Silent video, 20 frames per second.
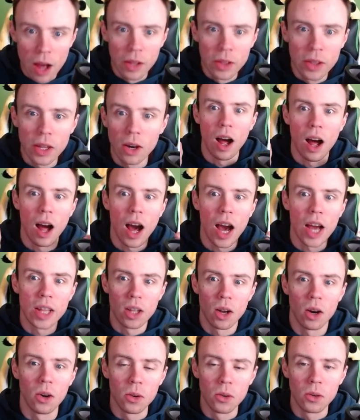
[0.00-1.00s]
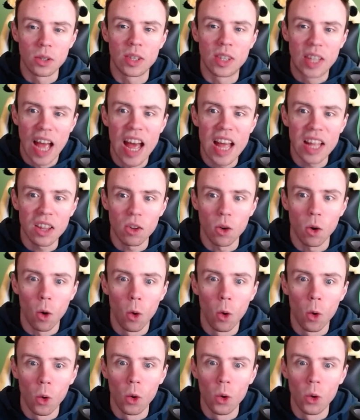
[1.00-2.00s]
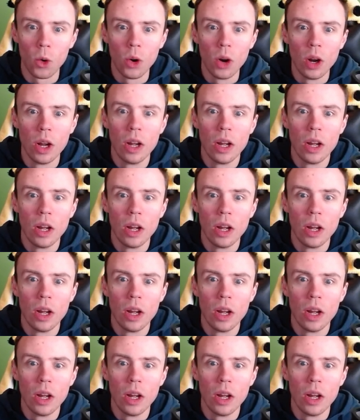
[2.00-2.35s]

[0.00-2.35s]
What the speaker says: know that, or